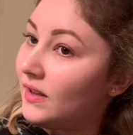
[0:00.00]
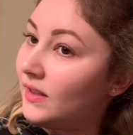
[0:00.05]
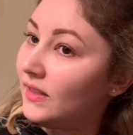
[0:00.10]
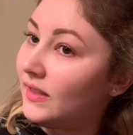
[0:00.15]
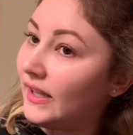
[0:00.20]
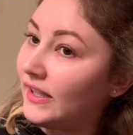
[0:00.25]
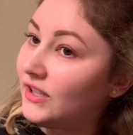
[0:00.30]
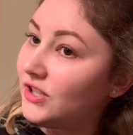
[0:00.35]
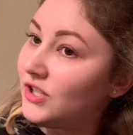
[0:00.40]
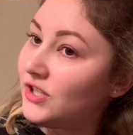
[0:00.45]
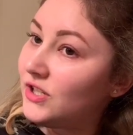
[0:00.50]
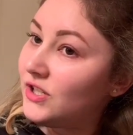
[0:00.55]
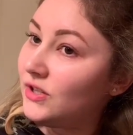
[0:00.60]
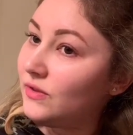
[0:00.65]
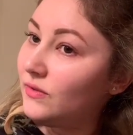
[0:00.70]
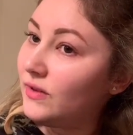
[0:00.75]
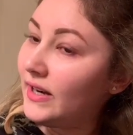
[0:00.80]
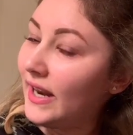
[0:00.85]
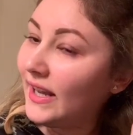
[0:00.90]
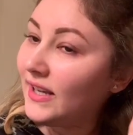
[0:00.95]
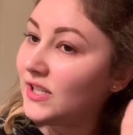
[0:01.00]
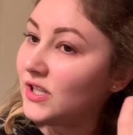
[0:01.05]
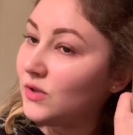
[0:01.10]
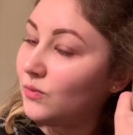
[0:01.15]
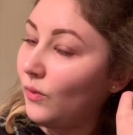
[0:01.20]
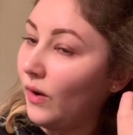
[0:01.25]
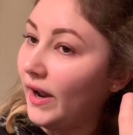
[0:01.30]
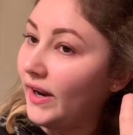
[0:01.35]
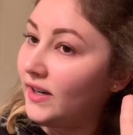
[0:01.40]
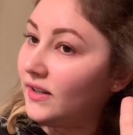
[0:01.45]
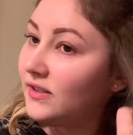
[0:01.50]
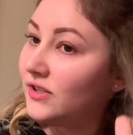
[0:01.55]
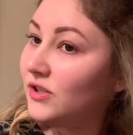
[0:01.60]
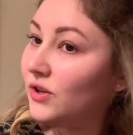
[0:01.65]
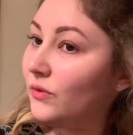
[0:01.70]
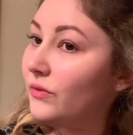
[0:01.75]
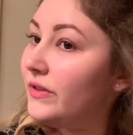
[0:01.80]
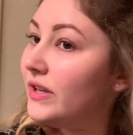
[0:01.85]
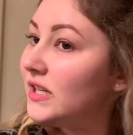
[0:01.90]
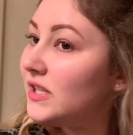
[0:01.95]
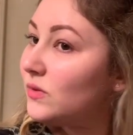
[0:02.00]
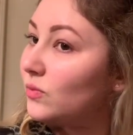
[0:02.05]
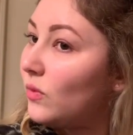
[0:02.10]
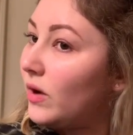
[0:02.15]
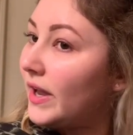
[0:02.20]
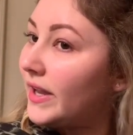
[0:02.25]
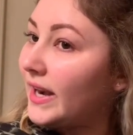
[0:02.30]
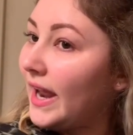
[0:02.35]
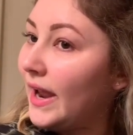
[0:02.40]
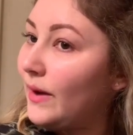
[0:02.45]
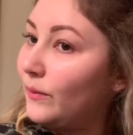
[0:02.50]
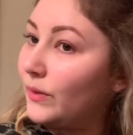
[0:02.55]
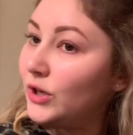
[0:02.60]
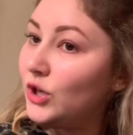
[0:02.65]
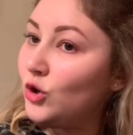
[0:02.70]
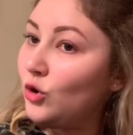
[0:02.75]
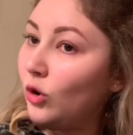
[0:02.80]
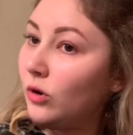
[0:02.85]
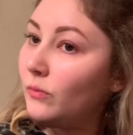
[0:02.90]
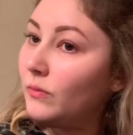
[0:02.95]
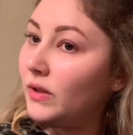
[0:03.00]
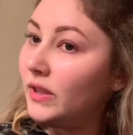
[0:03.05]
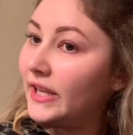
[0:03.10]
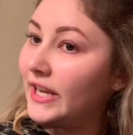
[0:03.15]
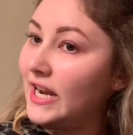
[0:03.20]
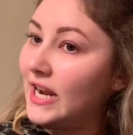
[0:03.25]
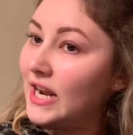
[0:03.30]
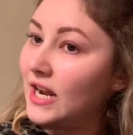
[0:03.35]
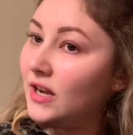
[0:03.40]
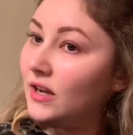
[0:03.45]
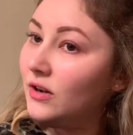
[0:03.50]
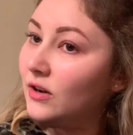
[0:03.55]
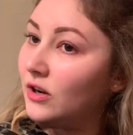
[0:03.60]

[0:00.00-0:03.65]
Let's do the next one. So this one, I would normally